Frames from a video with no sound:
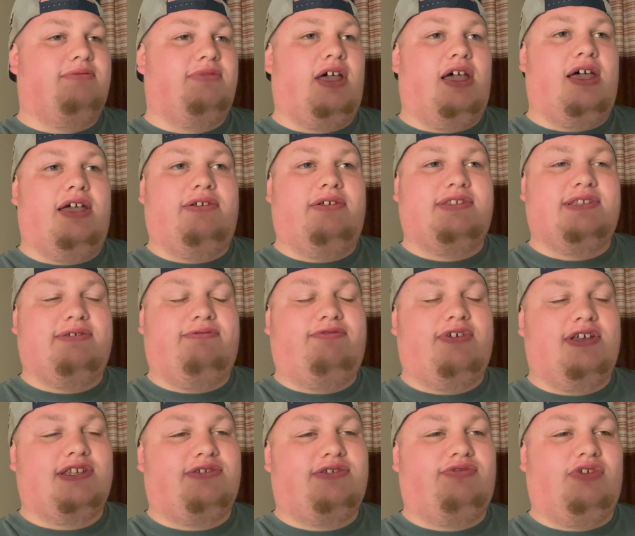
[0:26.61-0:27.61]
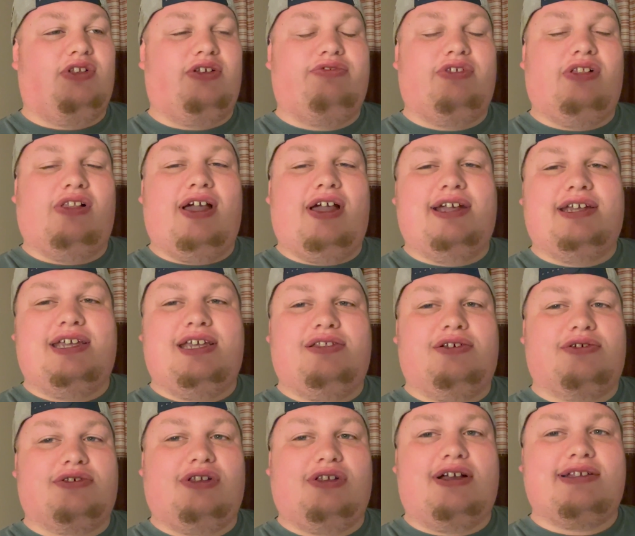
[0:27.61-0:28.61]
Festival of the Lion King.
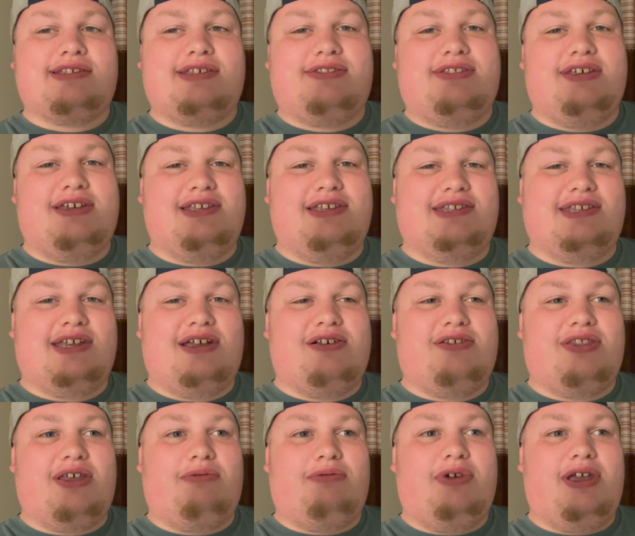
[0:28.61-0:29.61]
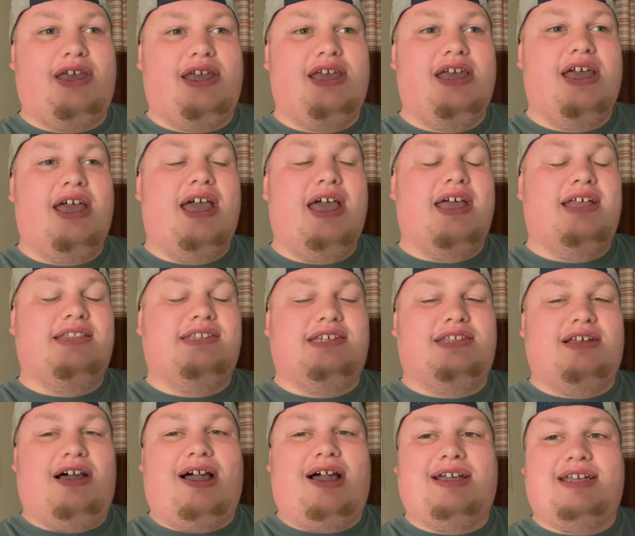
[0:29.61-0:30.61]
There's lots of things there that we did
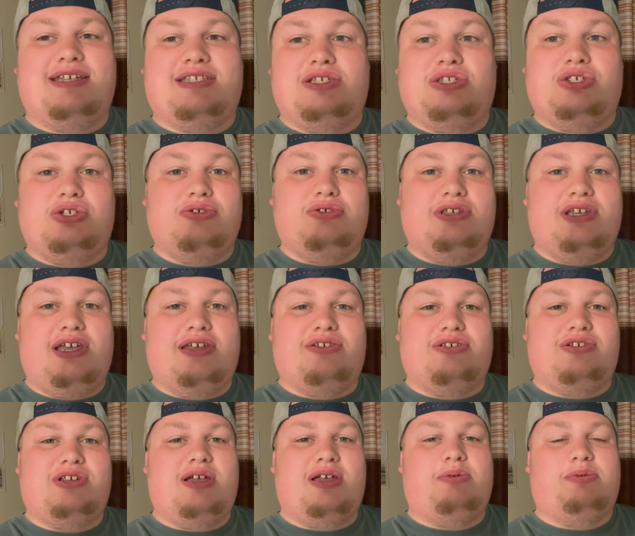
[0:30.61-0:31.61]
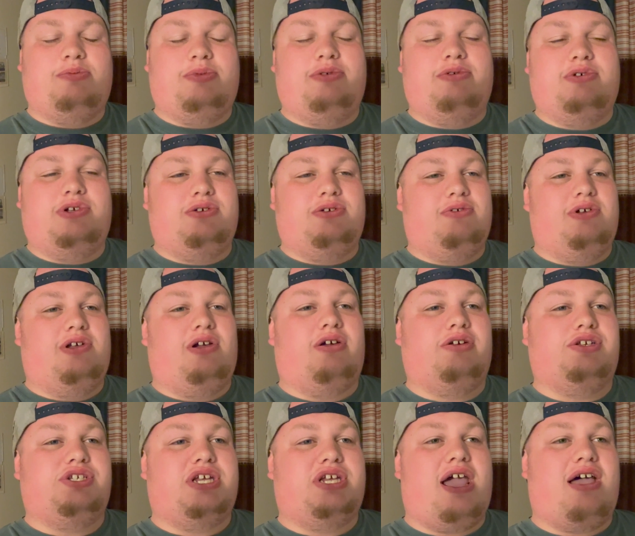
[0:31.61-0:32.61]
not get to do the other day when we were doing our
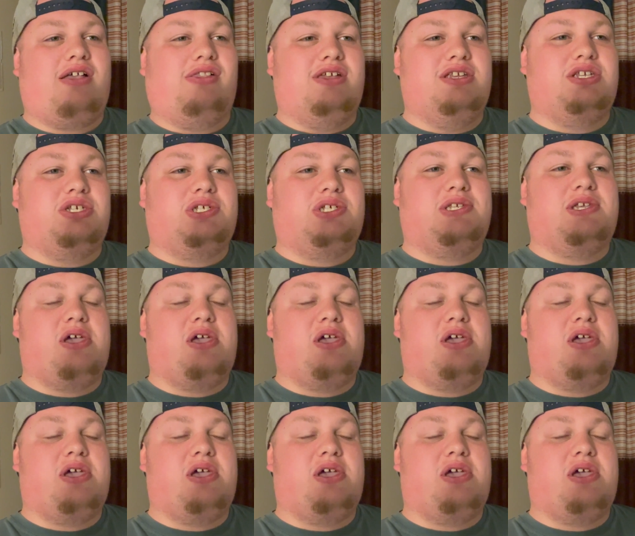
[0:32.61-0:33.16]
challenge.